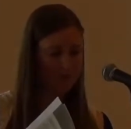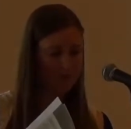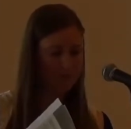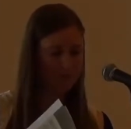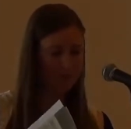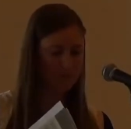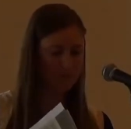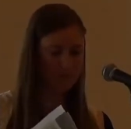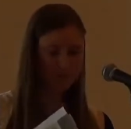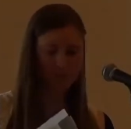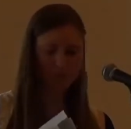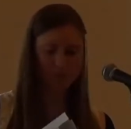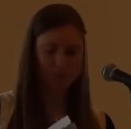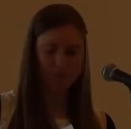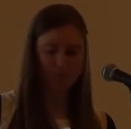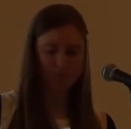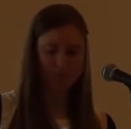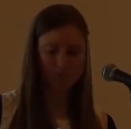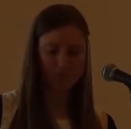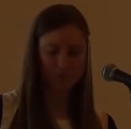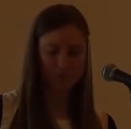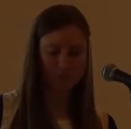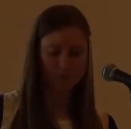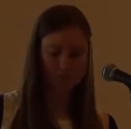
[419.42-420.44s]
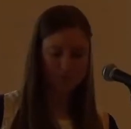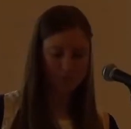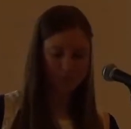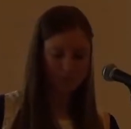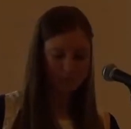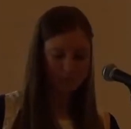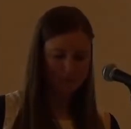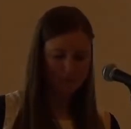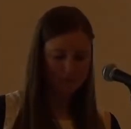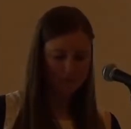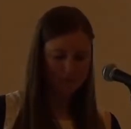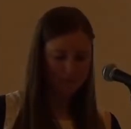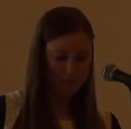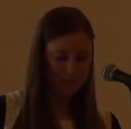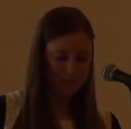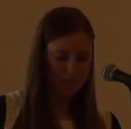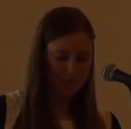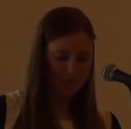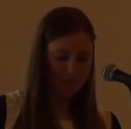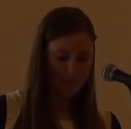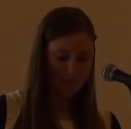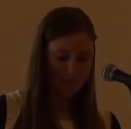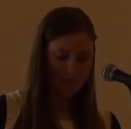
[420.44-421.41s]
(silence)